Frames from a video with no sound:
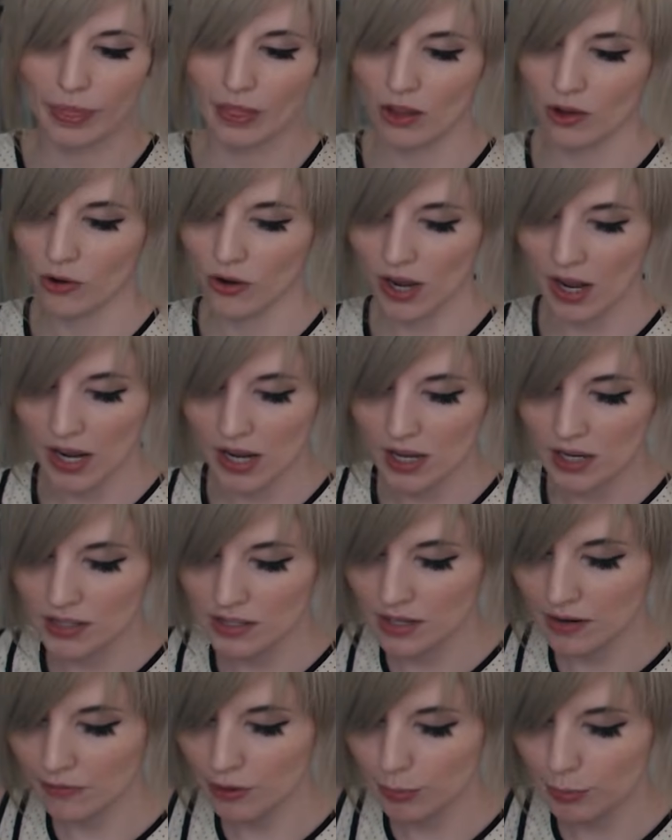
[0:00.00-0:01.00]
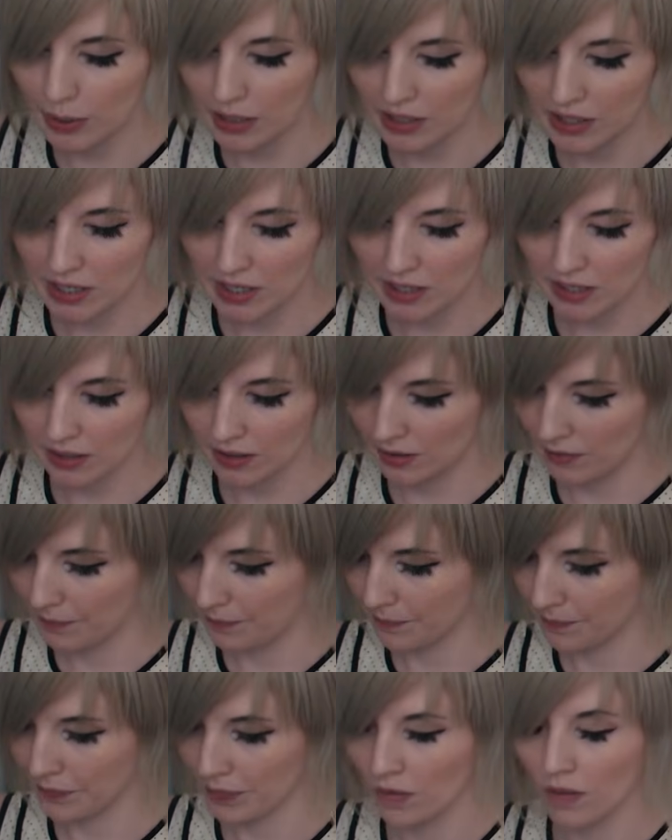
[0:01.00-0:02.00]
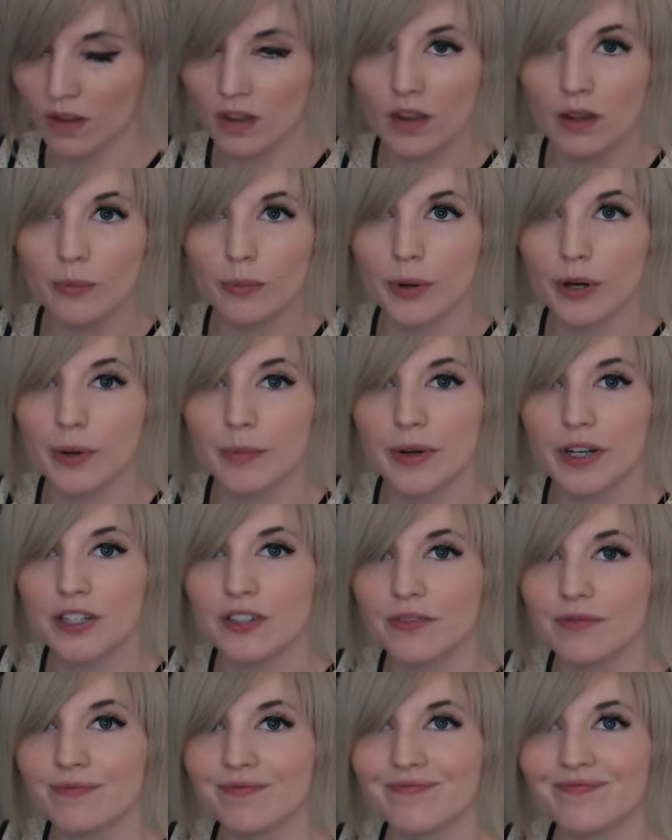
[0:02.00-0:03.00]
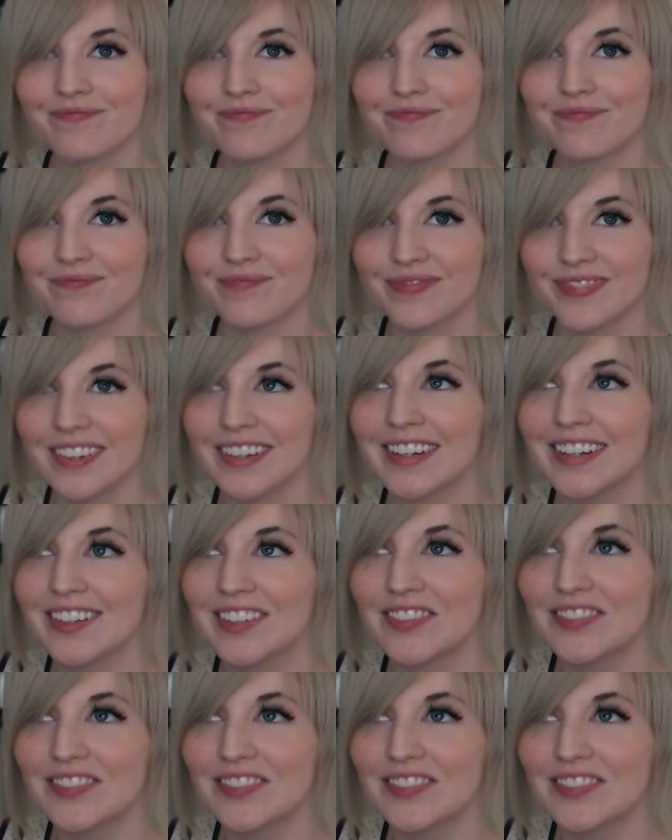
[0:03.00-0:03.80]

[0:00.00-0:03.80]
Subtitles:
Okay, is everybody pretty much, yeah?